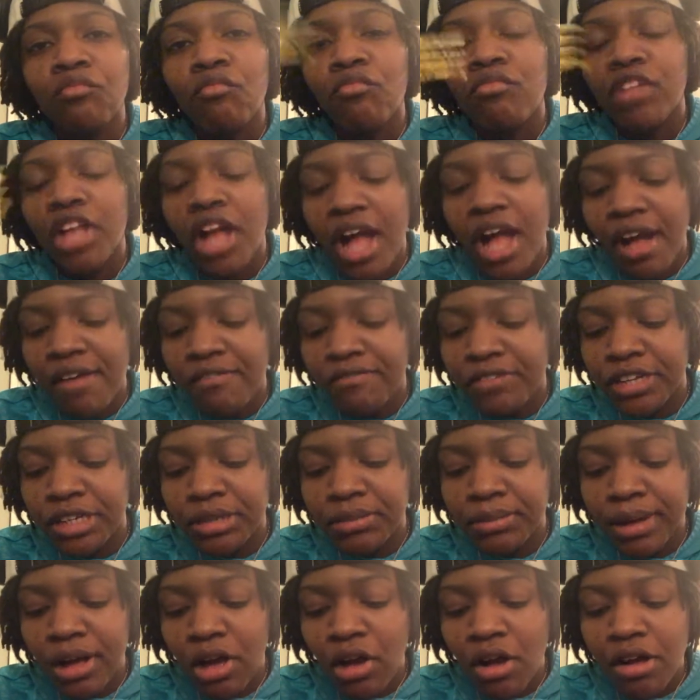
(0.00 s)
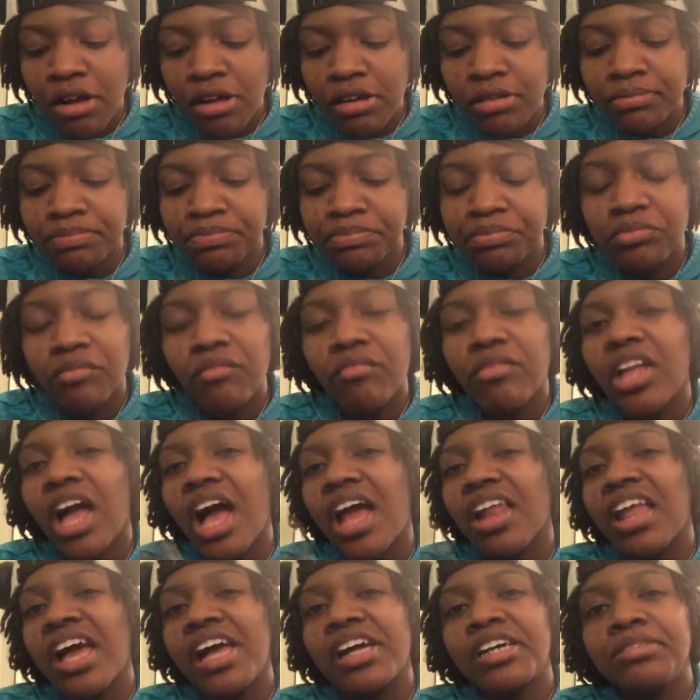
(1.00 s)
how I feel about her. I
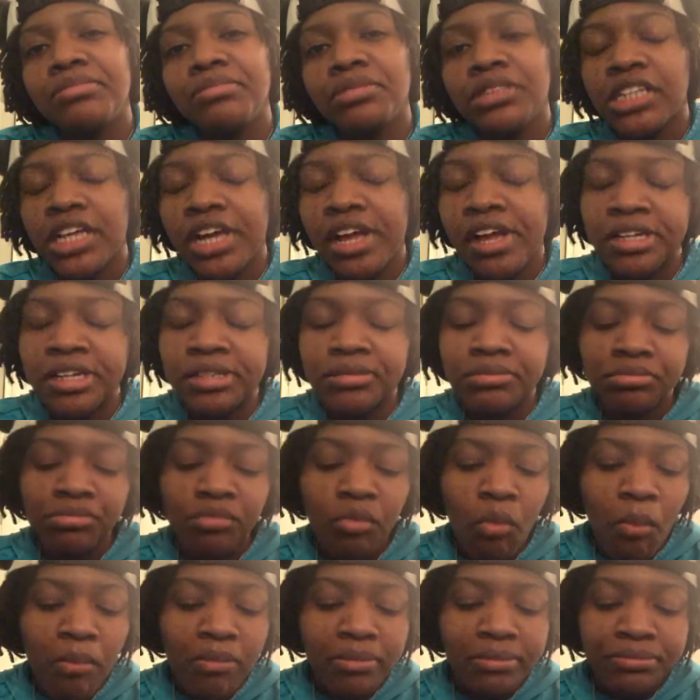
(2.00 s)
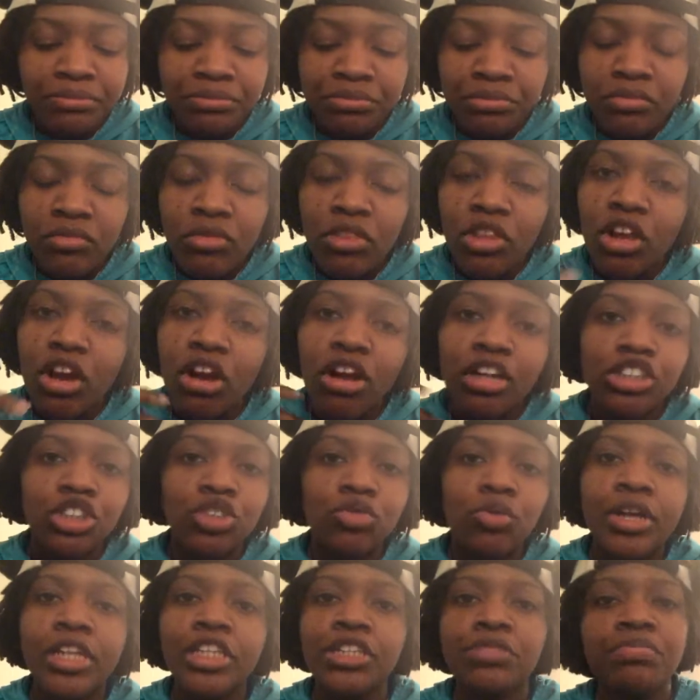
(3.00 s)
like her, but then her
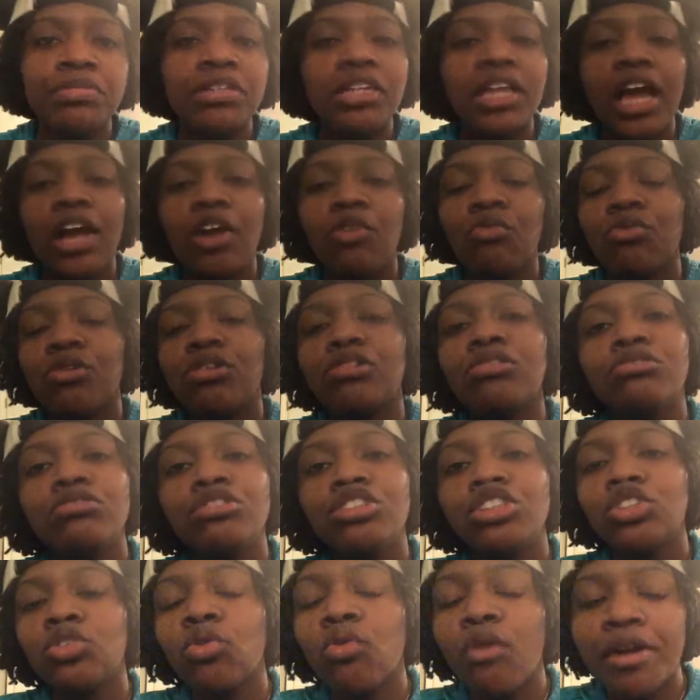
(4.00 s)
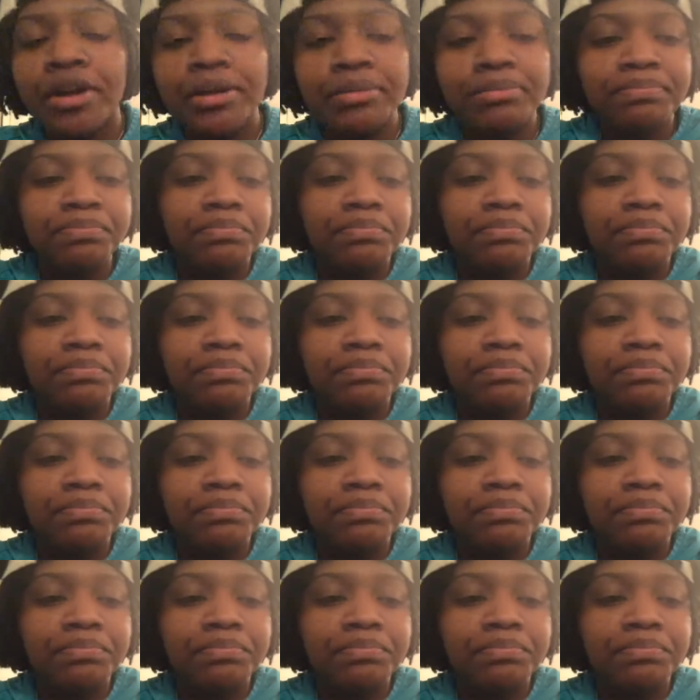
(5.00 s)
joints be like real short.